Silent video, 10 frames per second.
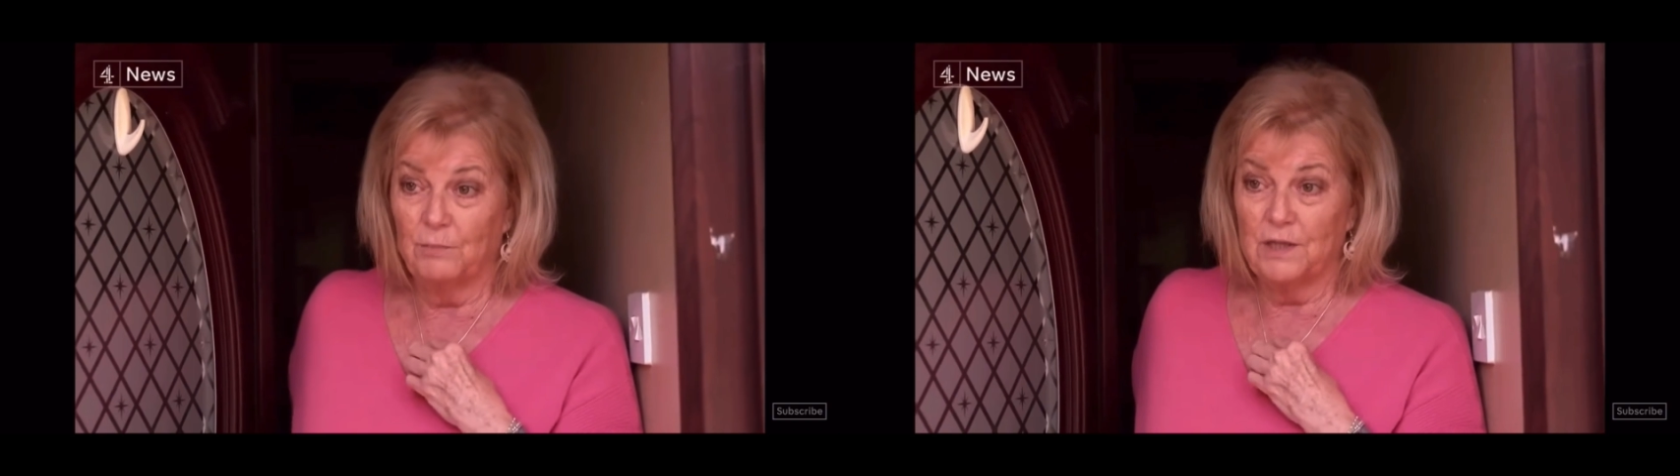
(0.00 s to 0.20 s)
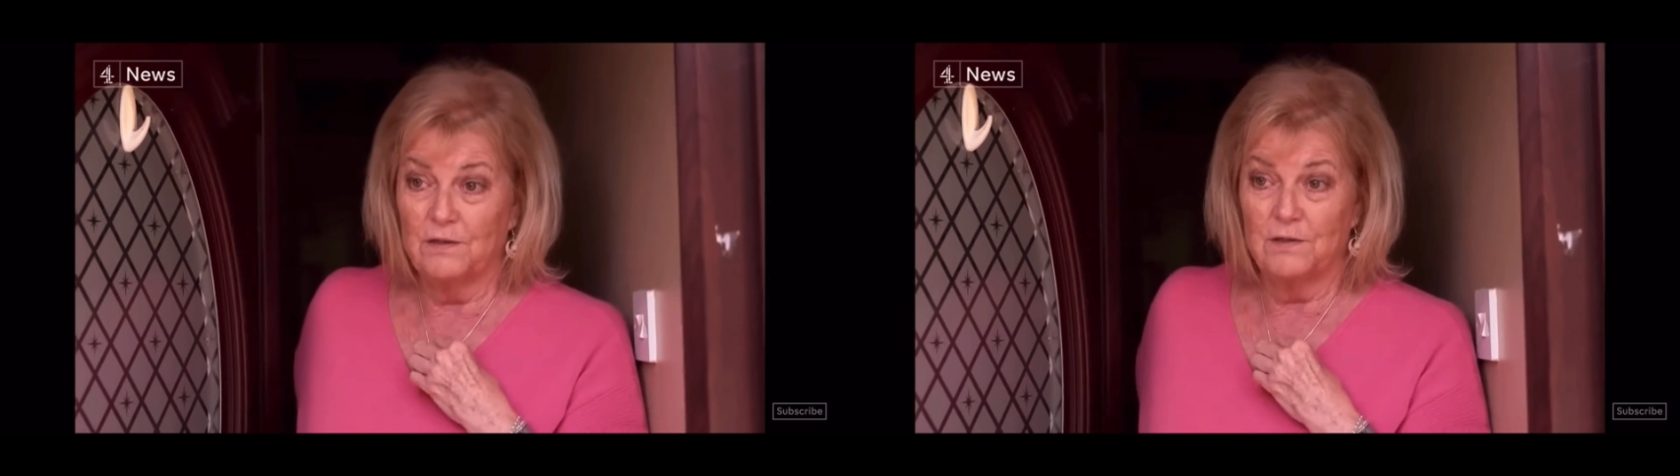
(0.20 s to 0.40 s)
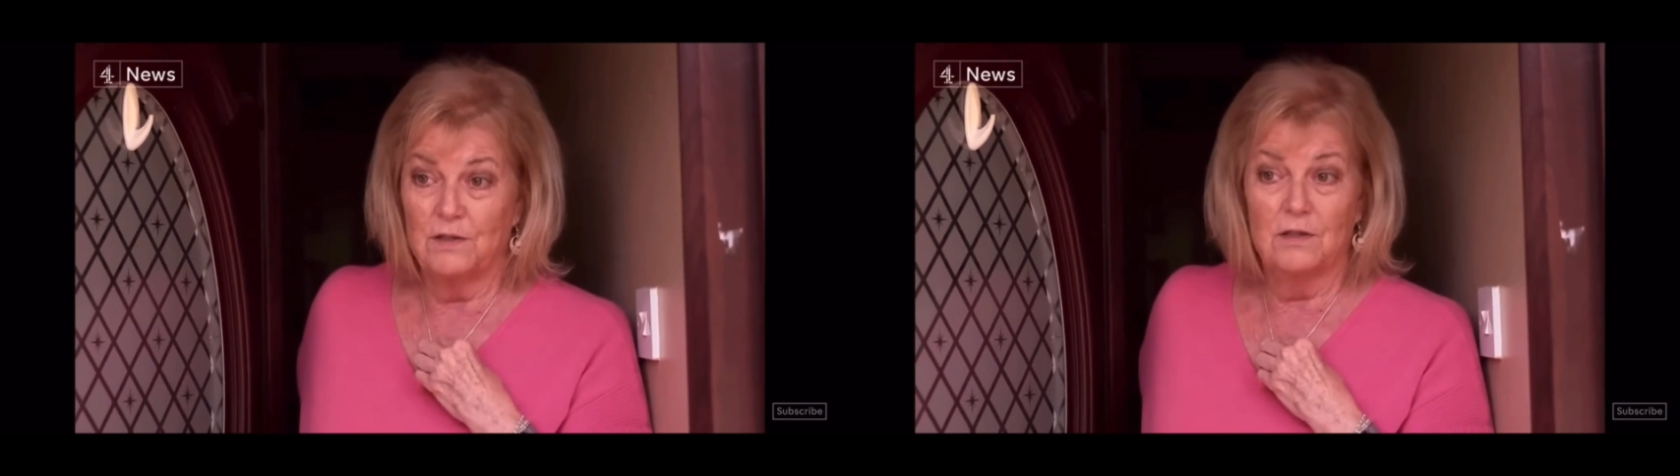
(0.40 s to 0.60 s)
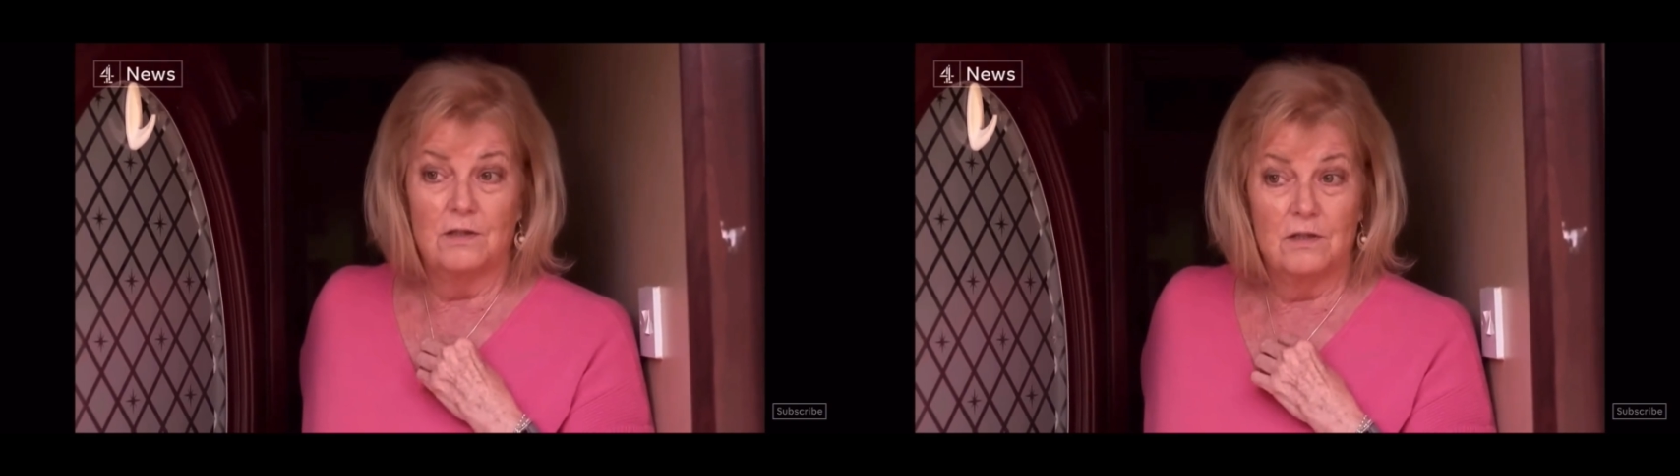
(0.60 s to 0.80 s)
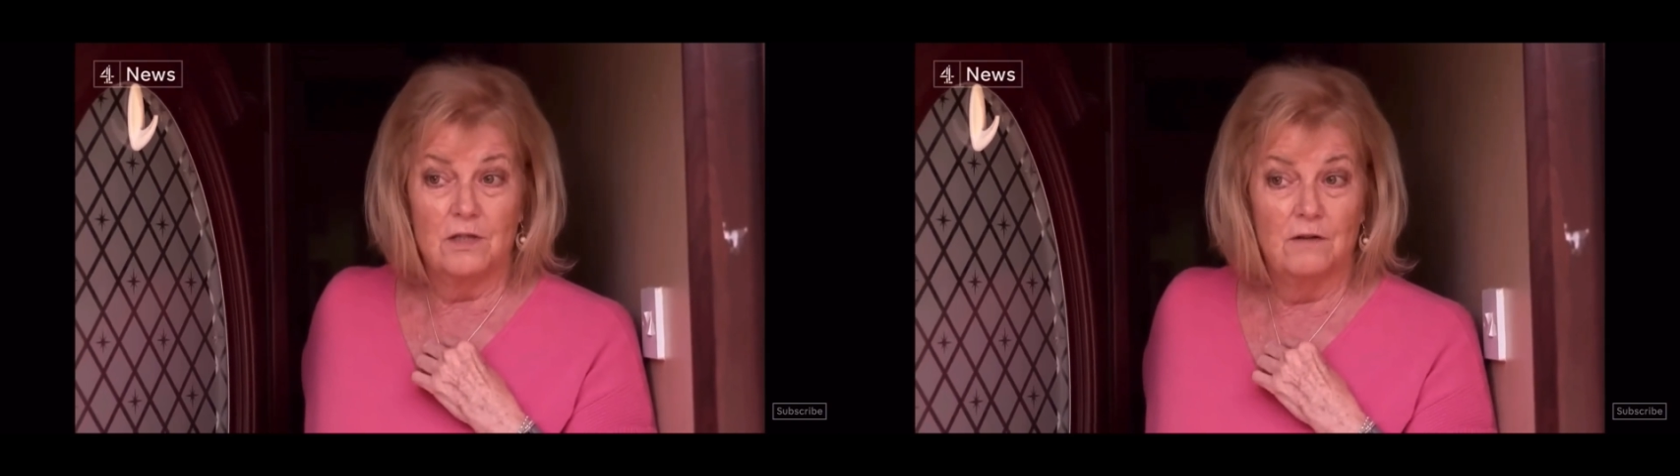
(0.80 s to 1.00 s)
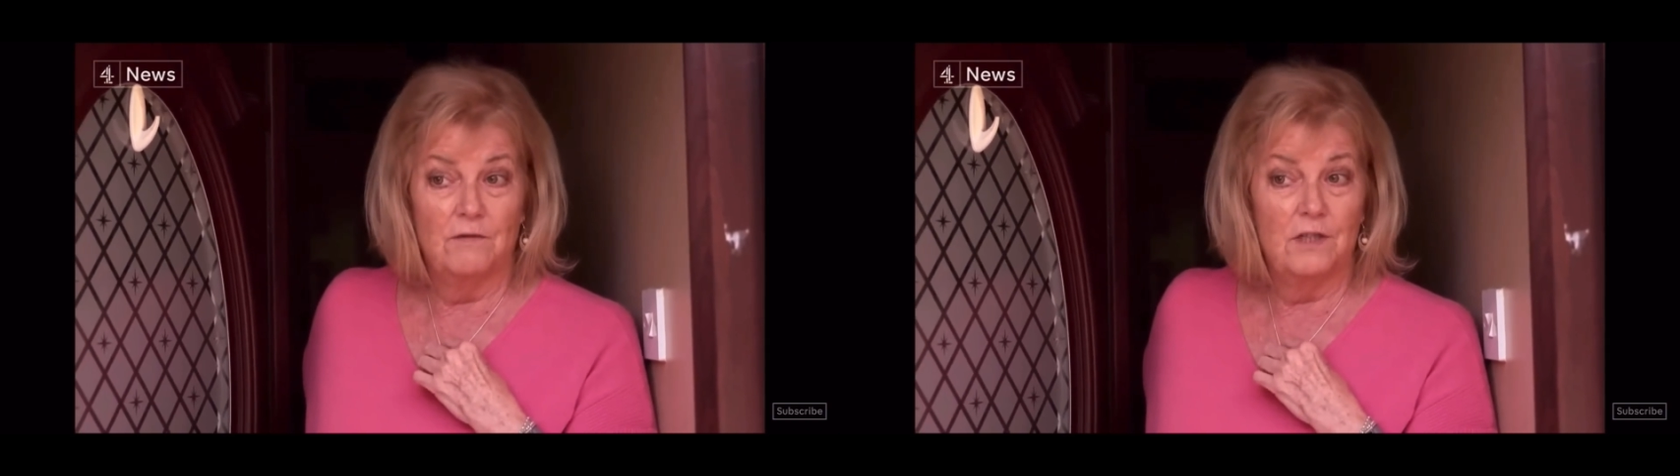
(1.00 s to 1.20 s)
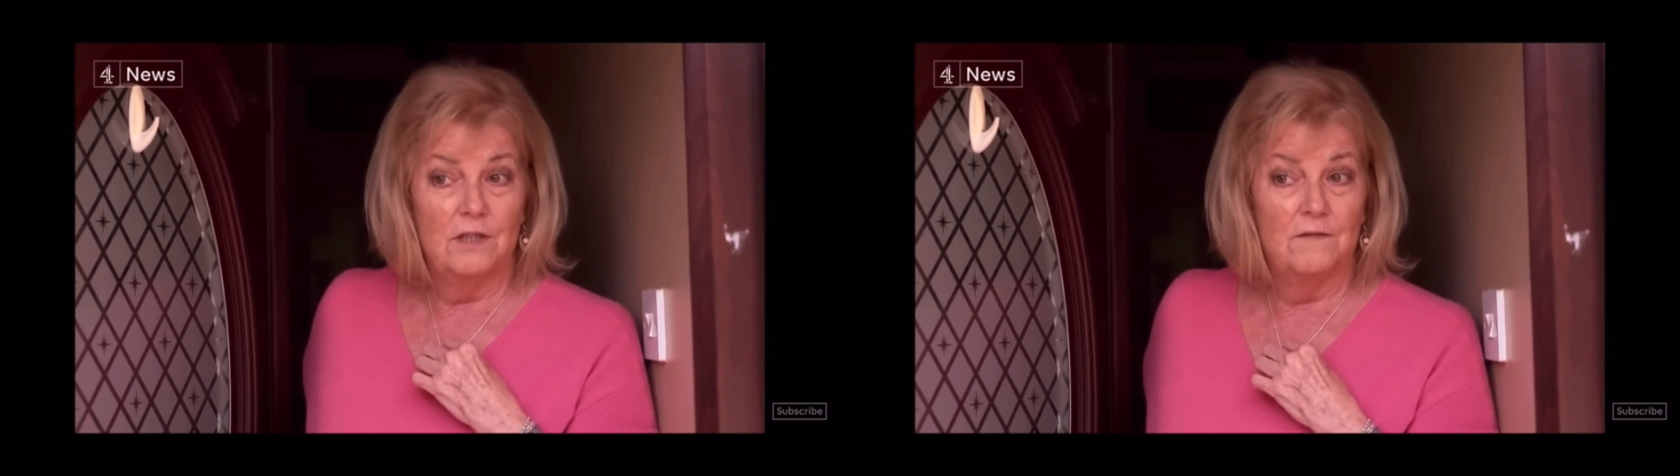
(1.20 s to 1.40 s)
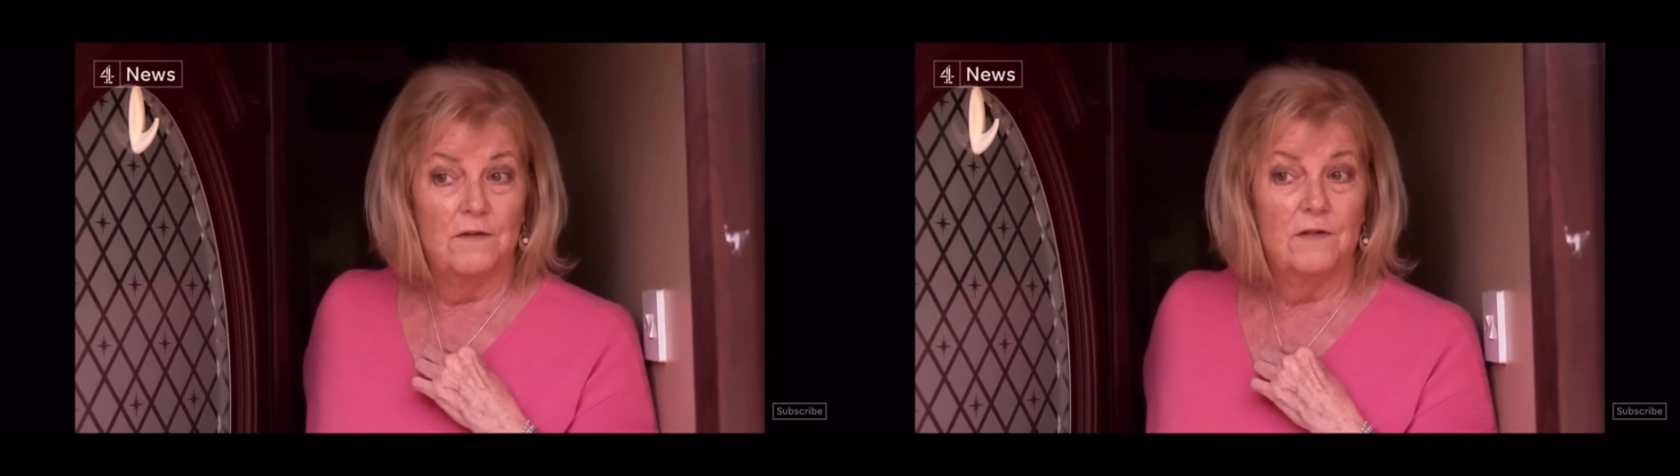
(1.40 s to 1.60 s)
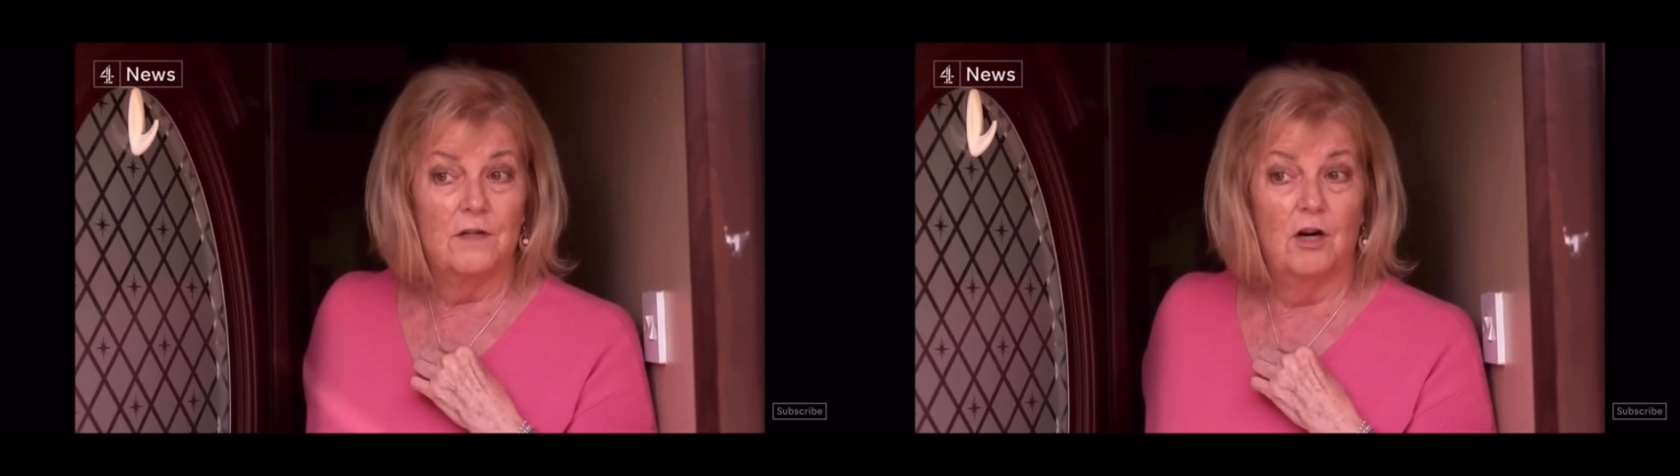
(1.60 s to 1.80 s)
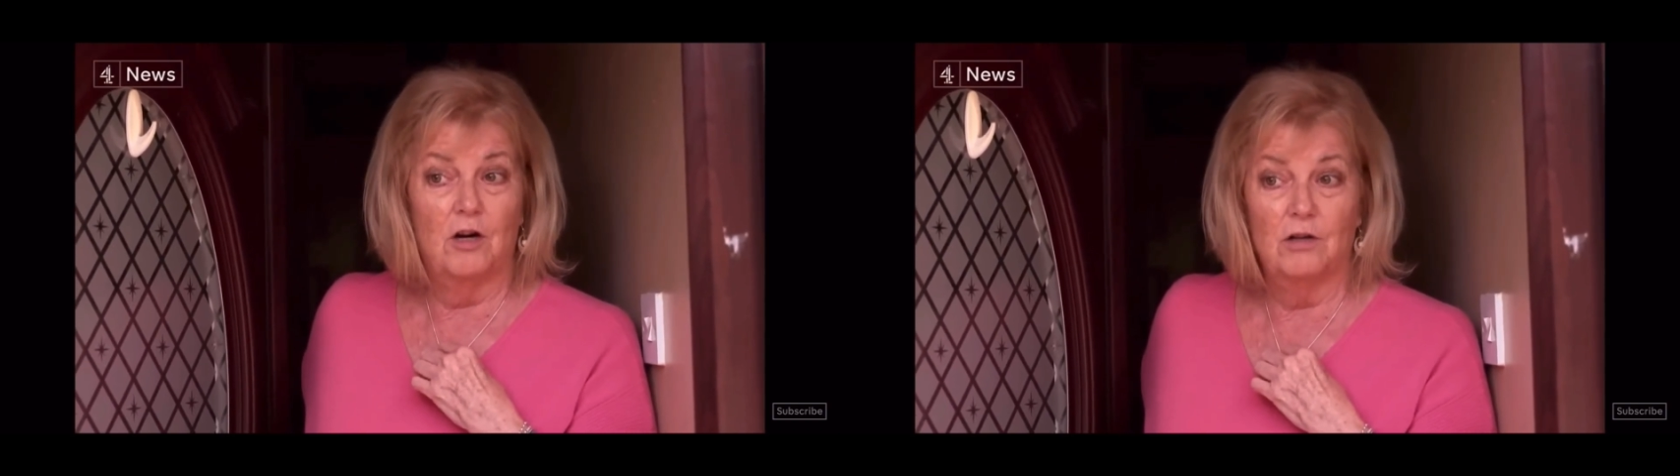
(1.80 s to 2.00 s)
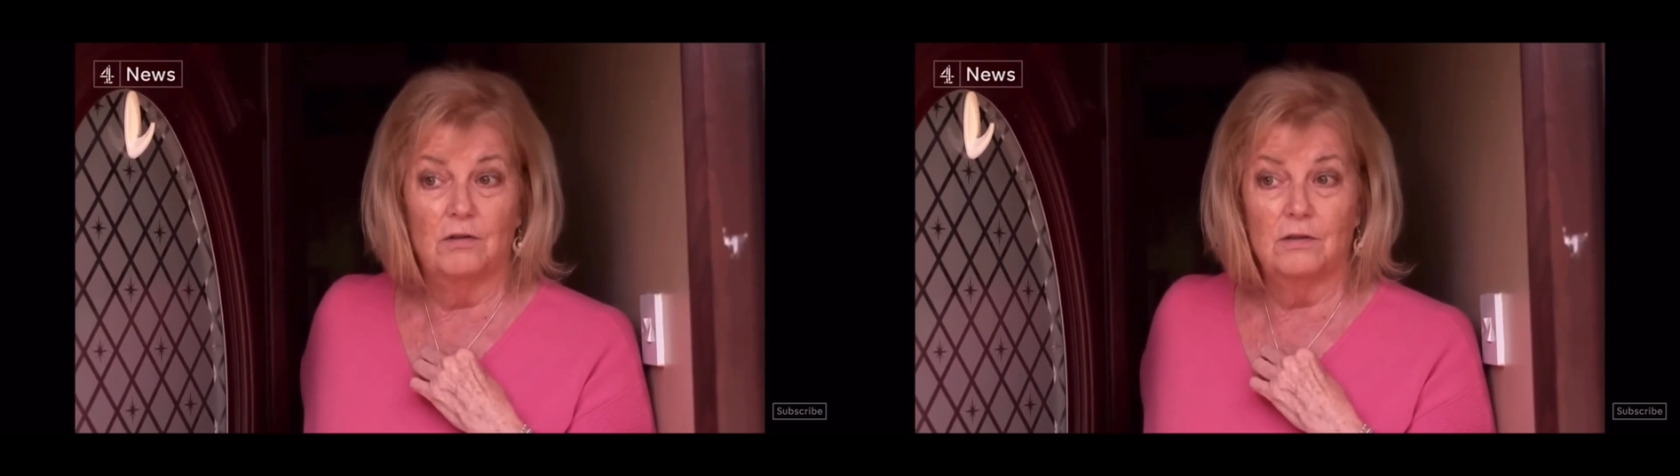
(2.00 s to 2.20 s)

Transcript: work and have been proven not to work